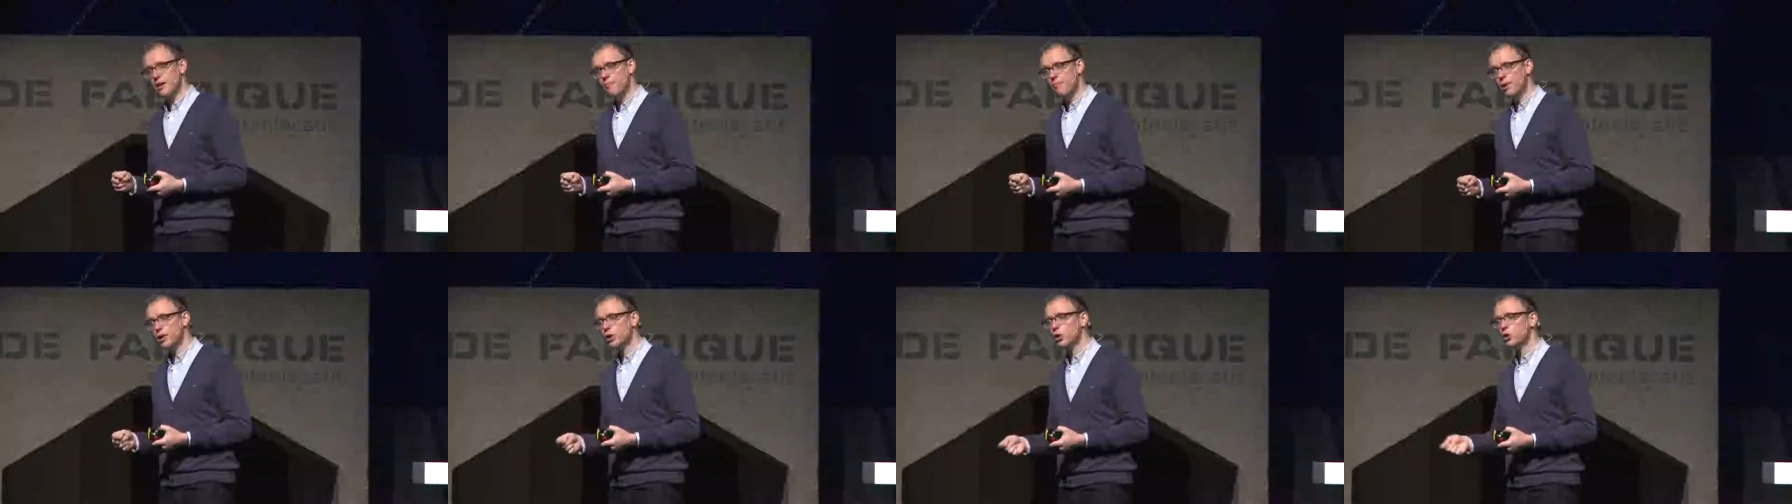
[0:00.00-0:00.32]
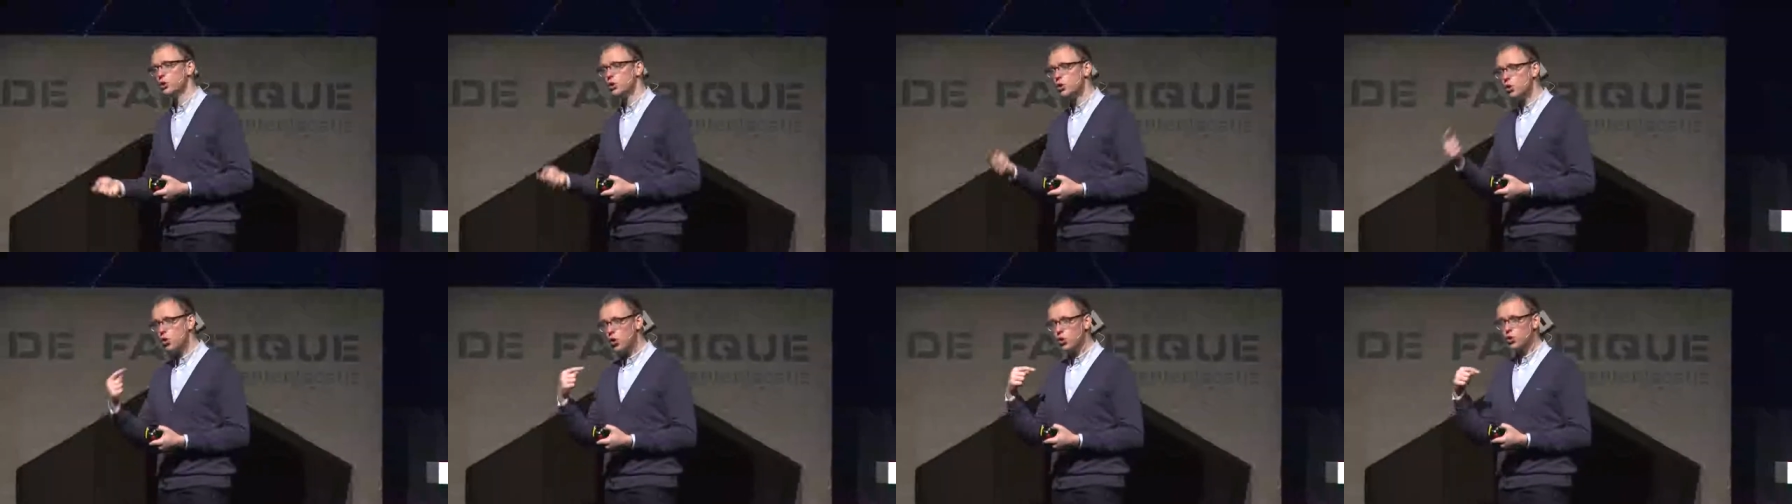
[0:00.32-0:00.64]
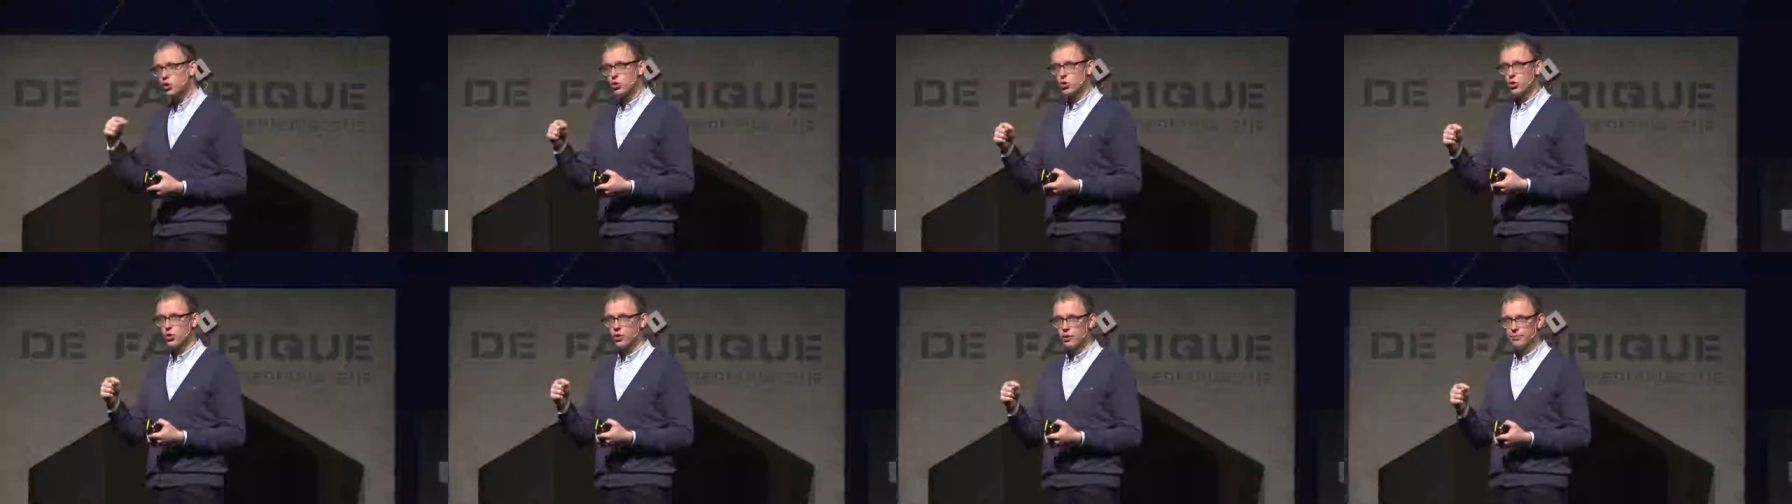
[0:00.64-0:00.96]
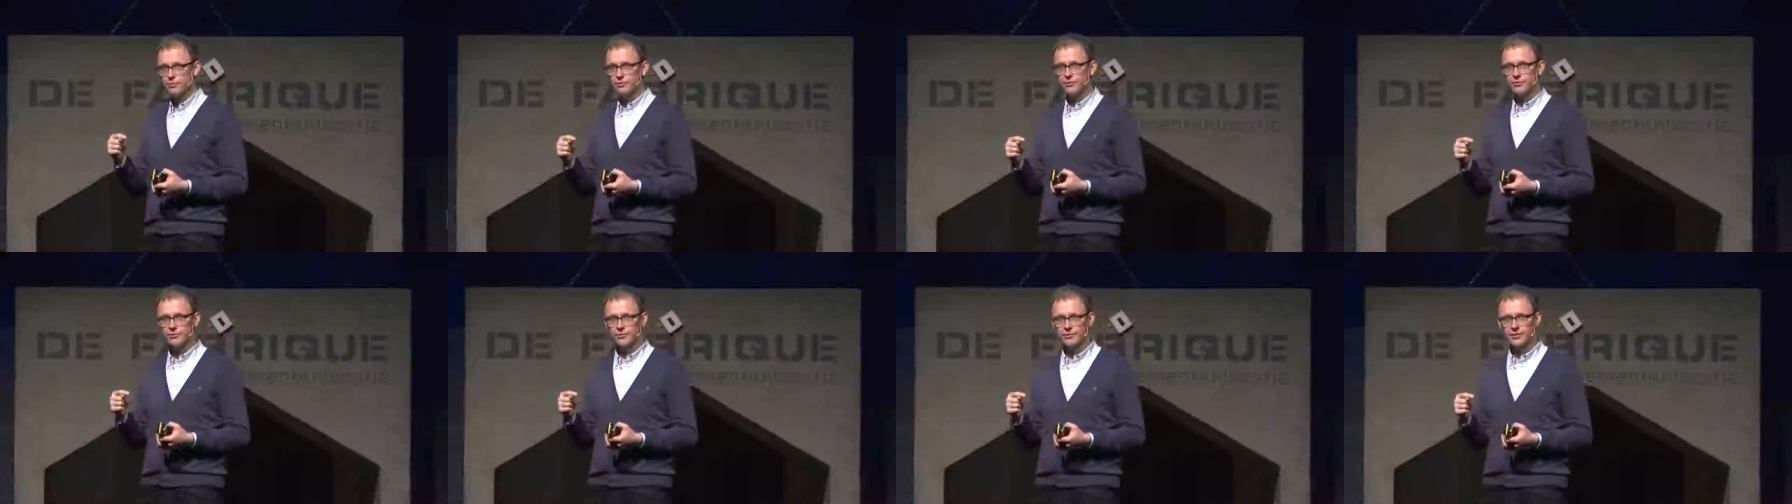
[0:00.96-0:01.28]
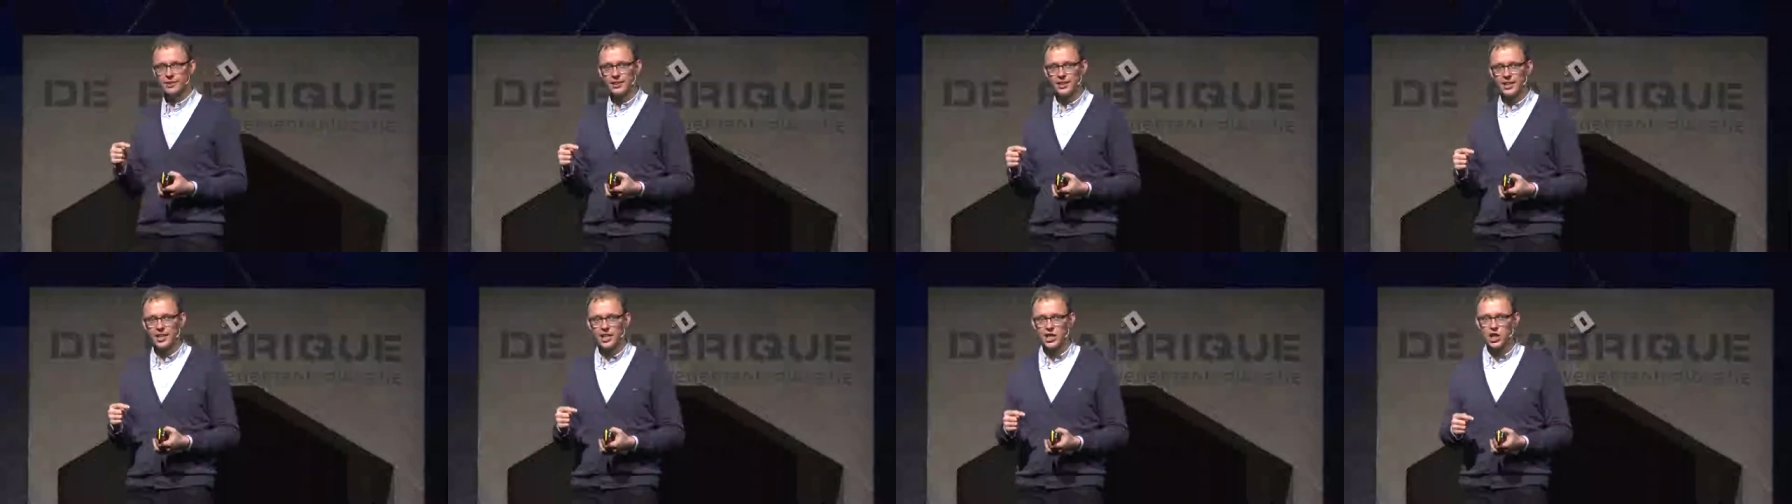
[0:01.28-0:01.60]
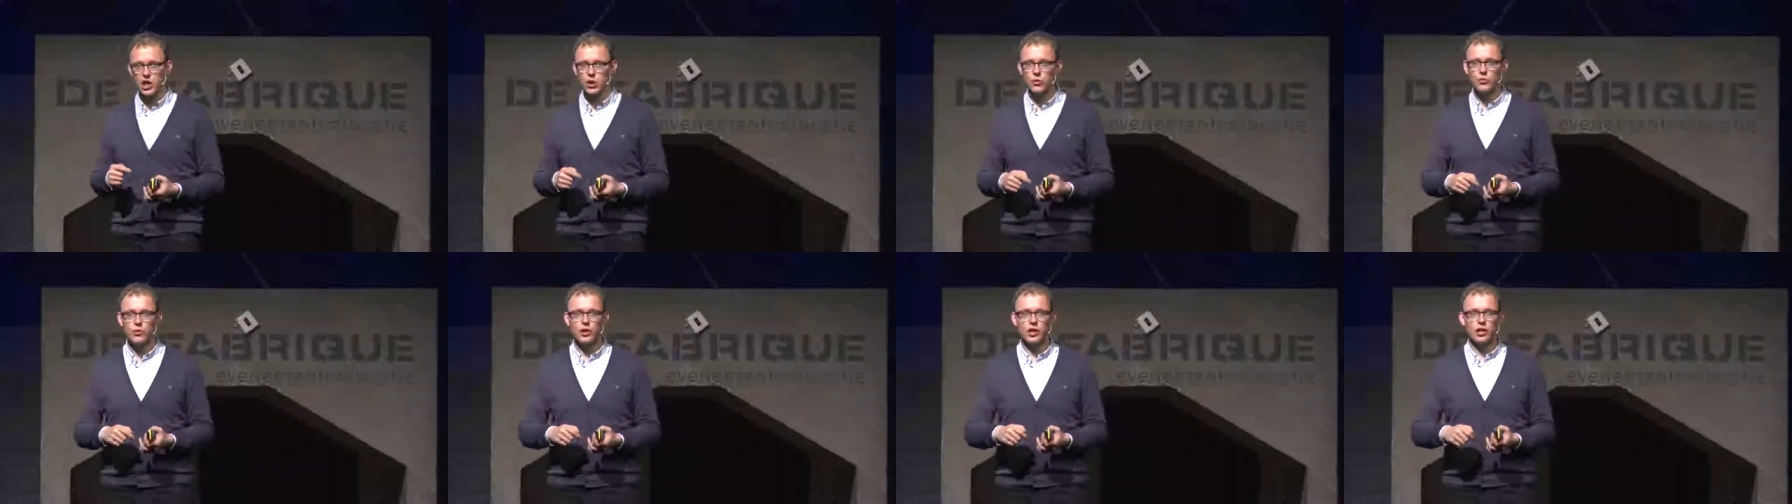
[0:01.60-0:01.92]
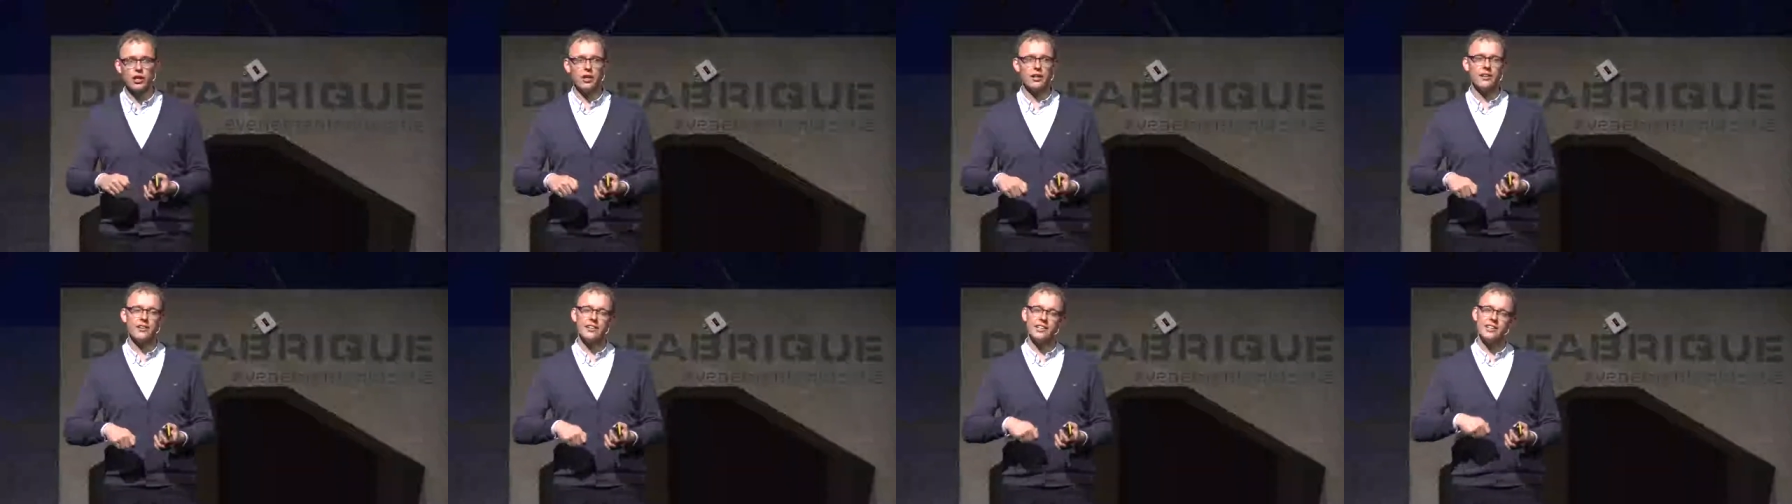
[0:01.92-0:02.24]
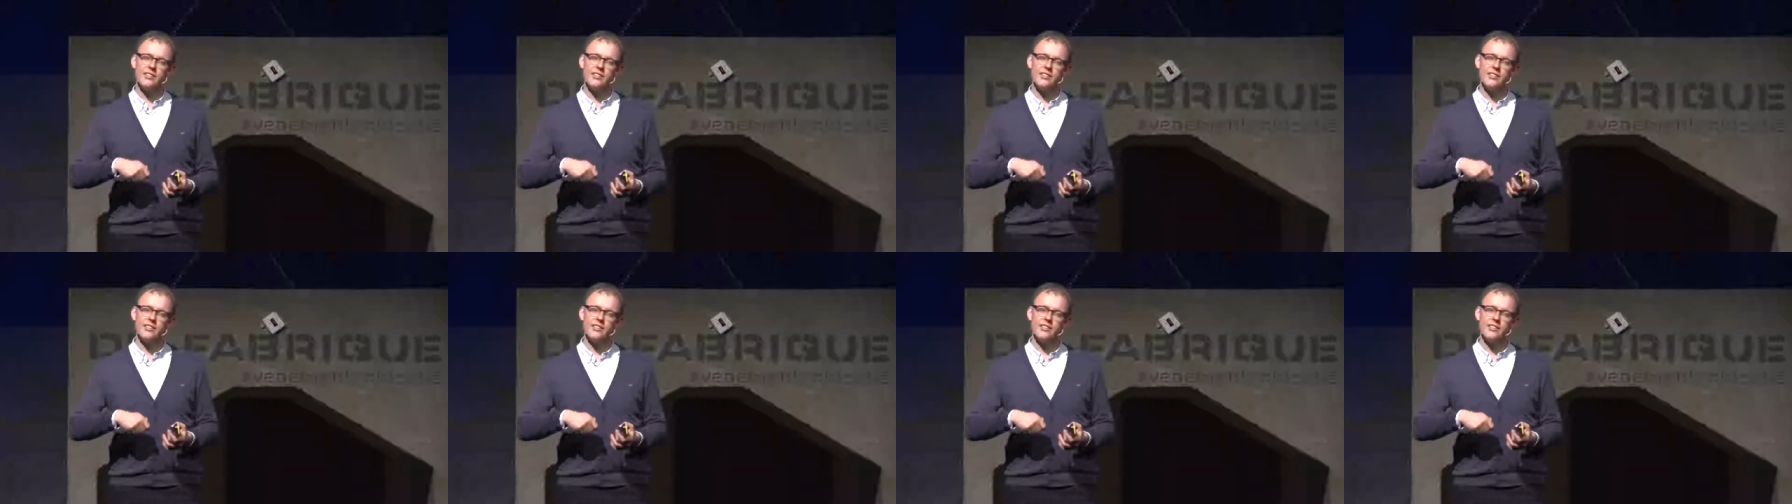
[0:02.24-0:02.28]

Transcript: But on the long term, you will